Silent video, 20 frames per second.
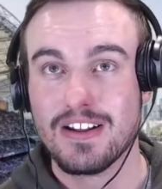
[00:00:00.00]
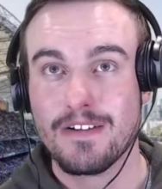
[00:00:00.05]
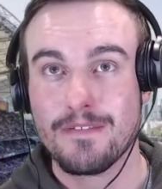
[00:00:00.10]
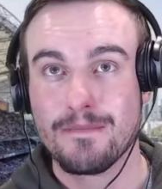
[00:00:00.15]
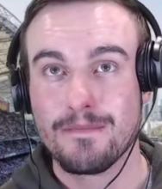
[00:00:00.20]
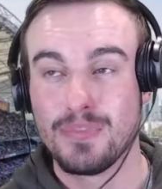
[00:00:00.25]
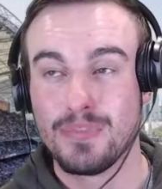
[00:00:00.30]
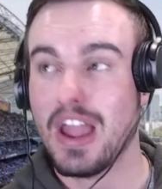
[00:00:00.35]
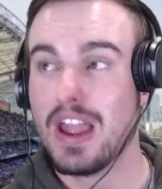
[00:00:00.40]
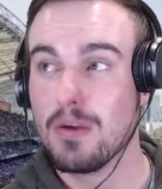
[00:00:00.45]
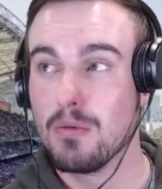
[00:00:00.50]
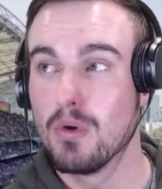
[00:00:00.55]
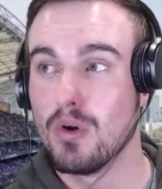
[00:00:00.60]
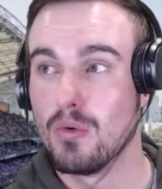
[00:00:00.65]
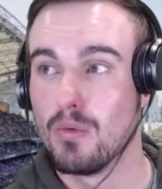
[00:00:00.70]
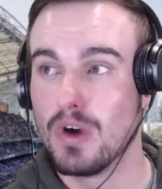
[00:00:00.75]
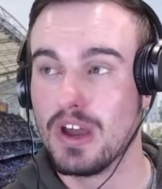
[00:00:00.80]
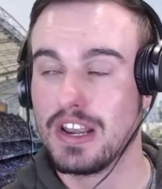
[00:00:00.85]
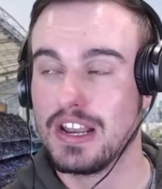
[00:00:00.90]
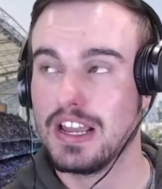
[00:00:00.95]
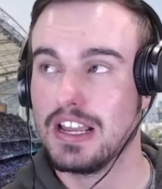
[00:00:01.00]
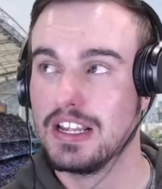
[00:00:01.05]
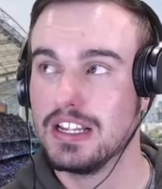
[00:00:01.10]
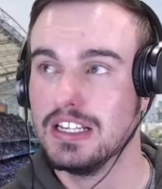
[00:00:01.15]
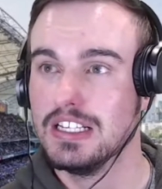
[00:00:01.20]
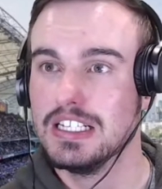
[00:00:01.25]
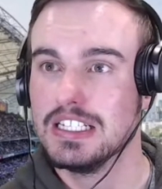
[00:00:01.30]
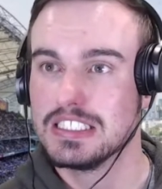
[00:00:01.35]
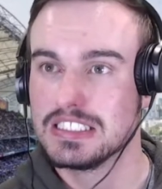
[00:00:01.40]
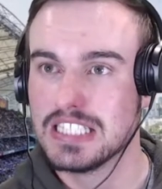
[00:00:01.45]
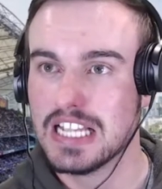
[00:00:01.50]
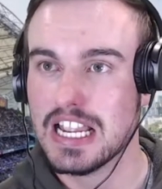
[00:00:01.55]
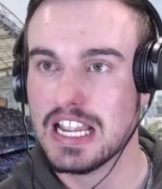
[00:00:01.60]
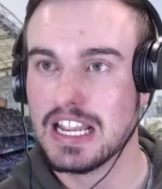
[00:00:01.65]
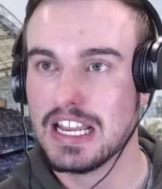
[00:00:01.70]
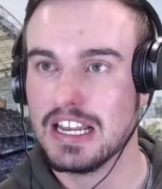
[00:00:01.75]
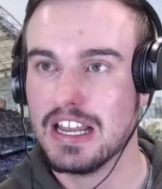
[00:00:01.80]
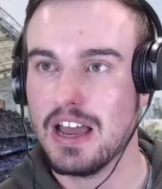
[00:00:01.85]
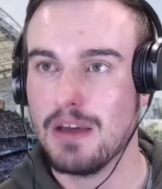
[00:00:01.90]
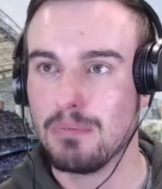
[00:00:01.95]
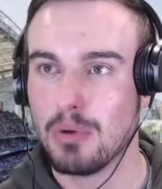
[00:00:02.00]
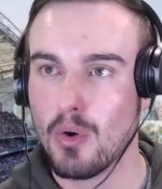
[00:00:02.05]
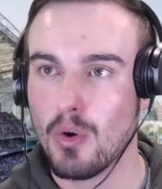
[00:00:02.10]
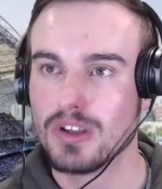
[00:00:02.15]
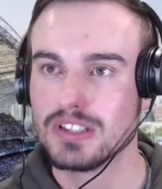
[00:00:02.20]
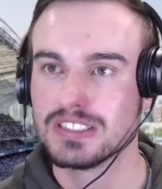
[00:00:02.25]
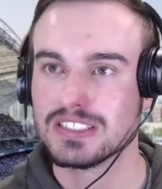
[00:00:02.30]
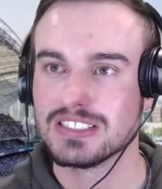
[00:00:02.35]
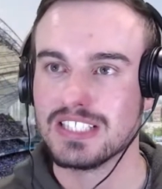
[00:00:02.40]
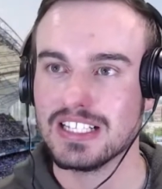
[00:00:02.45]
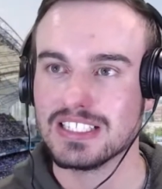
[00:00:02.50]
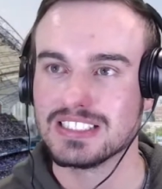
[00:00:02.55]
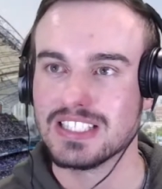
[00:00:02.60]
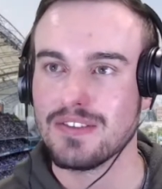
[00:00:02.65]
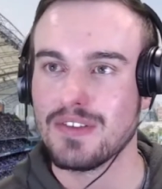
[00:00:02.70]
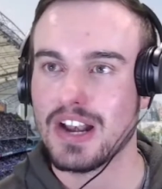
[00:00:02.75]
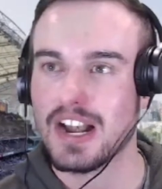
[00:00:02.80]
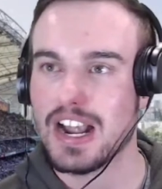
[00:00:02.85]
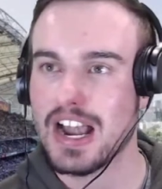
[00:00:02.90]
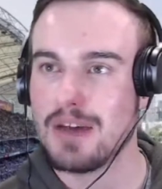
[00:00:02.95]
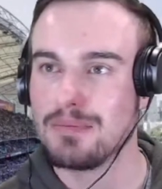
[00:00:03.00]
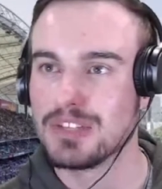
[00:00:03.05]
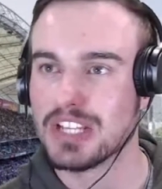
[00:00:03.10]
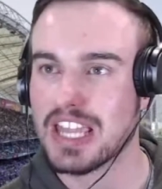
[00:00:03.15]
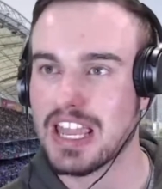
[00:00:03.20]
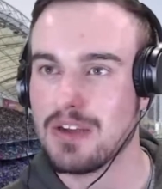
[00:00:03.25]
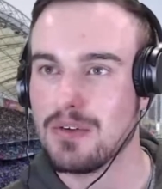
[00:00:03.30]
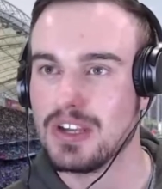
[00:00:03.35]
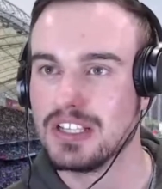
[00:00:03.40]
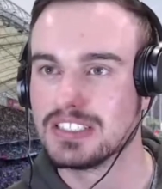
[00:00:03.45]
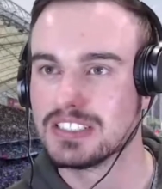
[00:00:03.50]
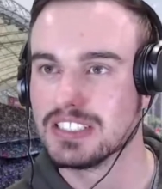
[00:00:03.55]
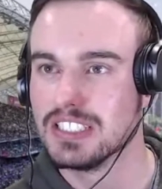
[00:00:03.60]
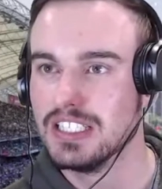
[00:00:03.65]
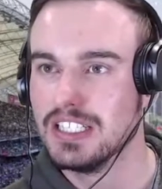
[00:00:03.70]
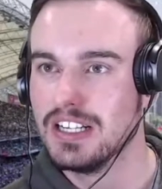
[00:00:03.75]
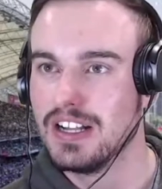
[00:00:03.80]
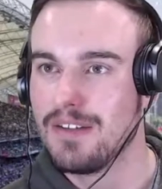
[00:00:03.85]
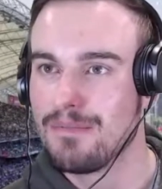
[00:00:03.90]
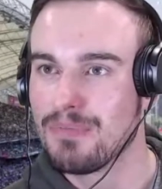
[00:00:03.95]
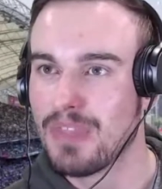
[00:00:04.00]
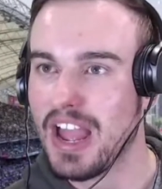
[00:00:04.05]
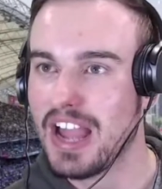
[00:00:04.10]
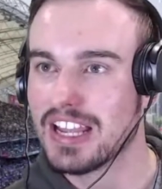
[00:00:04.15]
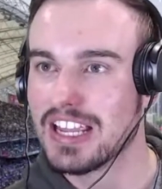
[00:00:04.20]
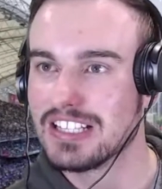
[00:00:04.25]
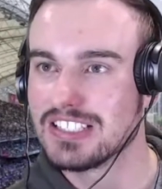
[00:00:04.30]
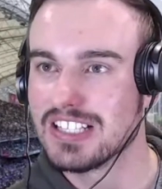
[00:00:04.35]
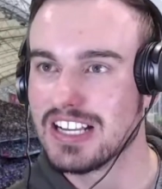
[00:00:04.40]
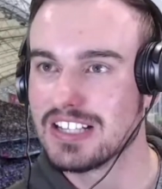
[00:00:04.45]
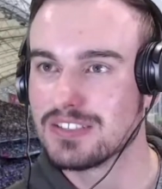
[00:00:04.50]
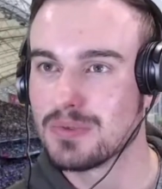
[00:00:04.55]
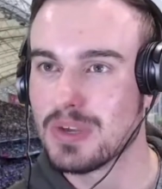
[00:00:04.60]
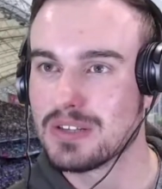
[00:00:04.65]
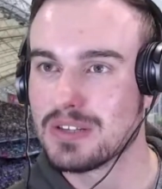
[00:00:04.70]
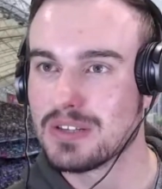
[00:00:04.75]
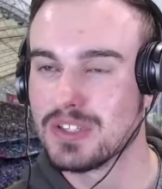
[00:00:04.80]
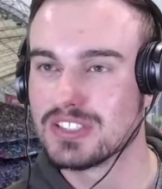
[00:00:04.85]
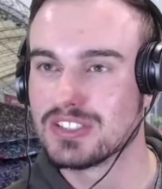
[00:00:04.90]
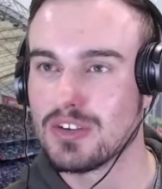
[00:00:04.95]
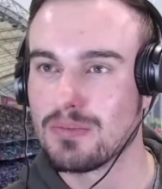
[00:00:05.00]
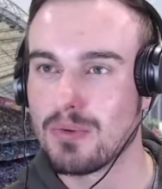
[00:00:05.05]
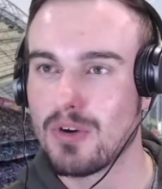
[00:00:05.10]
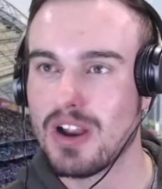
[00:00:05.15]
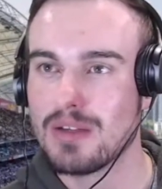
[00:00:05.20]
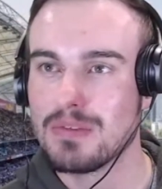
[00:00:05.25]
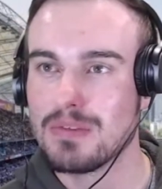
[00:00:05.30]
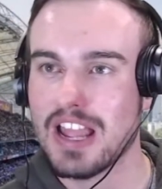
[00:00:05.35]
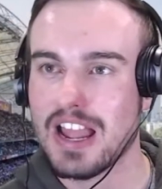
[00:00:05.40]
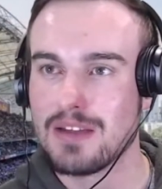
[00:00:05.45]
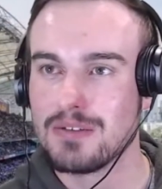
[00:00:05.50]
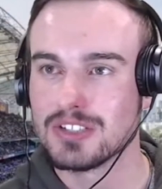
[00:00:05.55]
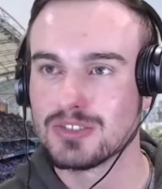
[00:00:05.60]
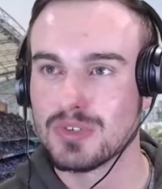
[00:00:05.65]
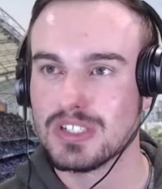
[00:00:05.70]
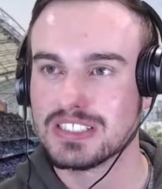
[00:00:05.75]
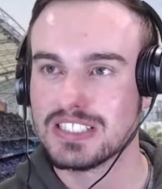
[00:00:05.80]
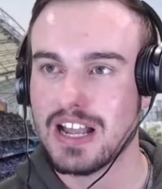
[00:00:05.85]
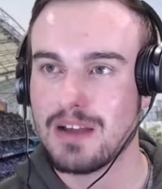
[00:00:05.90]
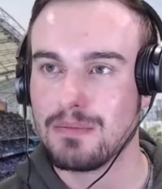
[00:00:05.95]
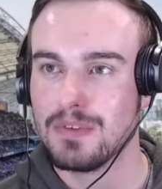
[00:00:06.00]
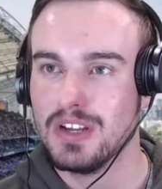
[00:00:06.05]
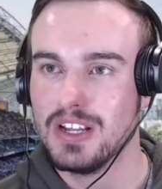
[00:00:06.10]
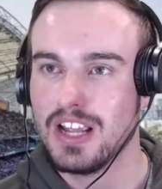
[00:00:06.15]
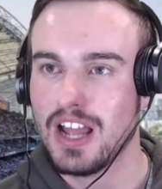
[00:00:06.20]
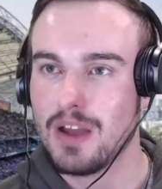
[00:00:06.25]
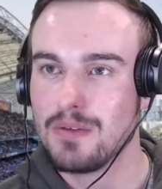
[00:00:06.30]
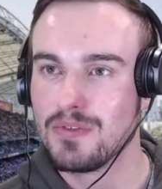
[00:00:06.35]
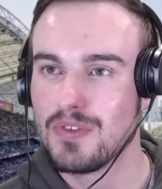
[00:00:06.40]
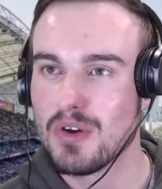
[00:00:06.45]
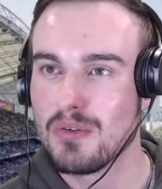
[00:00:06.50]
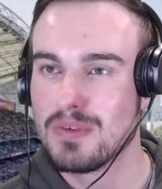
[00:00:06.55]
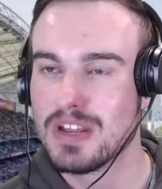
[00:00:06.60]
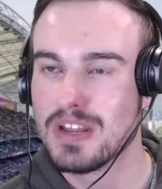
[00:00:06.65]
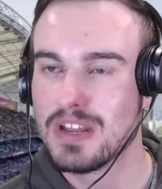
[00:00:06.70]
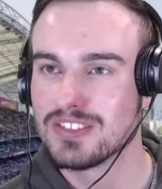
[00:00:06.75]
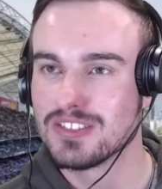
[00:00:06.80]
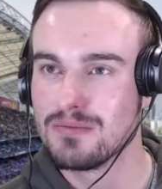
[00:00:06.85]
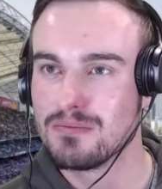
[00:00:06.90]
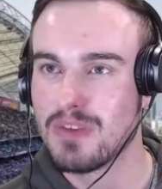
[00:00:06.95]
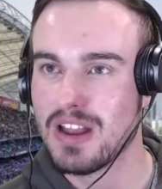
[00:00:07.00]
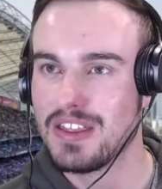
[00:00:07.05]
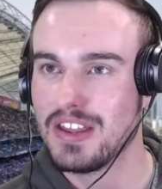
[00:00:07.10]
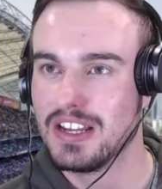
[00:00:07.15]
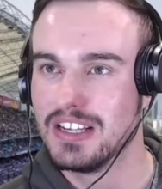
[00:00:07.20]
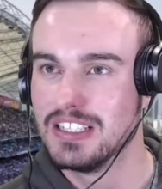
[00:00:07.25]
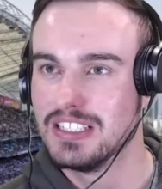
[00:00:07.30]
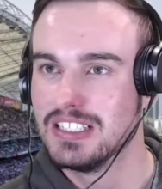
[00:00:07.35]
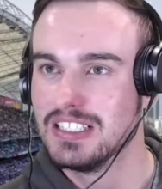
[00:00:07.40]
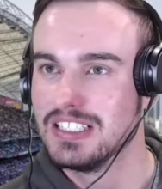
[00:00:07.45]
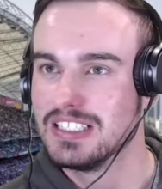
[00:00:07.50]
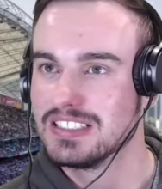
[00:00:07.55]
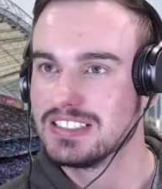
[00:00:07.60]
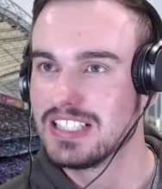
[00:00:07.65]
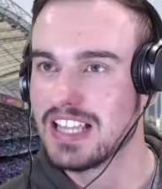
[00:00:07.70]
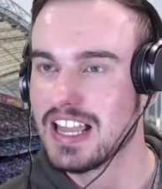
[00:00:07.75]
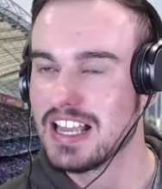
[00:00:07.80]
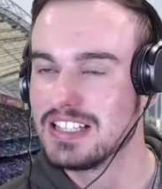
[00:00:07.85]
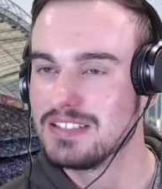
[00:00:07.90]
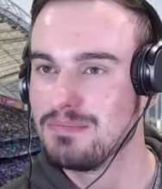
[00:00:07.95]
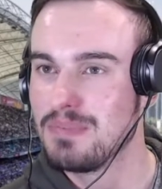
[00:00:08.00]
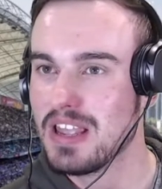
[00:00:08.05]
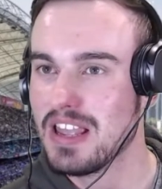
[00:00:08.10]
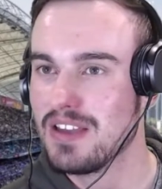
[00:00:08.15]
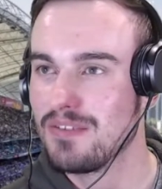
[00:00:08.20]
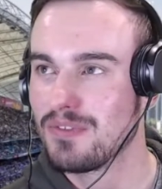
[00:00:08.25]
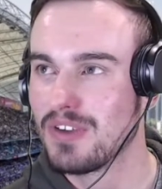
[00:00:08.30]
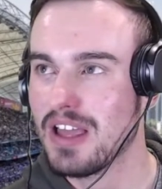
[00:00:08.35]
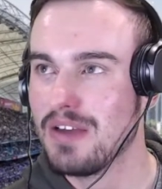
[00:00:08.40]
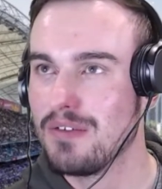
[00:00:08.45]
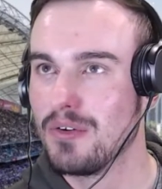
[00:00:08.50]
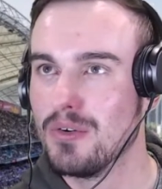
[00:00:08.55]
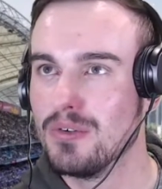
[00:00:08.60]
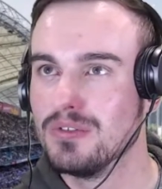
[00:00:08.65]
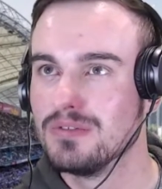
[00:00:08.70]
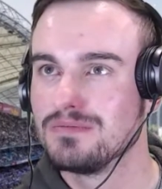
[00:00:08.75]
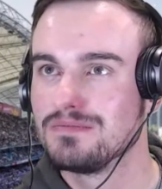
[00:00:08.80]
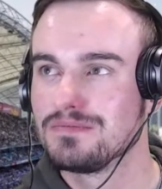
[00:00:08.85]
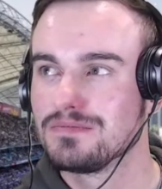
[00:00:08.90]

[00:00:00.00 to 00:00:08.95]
they will win it 10-7 and up the Kiwis. Catch you next week for the Super Rugby. Hamish, rest up. Hope you feel better soon, brother. Says Bear Flavel.